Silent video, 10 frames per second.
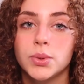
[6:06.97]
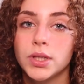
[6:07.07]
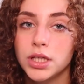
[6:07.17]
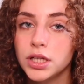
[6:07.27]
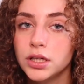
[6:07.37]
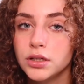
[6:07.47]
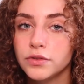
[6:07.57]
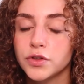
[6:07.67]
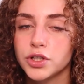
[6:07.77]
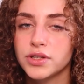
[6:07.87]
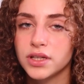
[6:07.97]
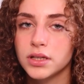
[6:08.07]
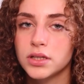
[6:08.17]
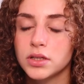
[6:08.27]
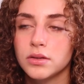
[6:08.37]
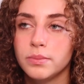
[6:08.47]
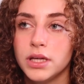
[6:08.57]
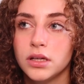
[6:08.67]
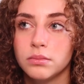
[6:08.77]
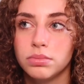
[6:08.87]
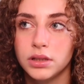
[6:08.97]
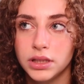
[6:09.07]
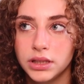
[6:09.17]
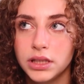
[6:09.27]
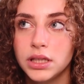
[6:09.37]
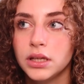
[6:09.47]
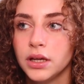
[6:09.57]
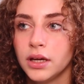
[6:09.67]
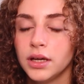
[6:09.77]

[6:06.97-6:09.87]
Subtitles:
to a year for your skin to be completely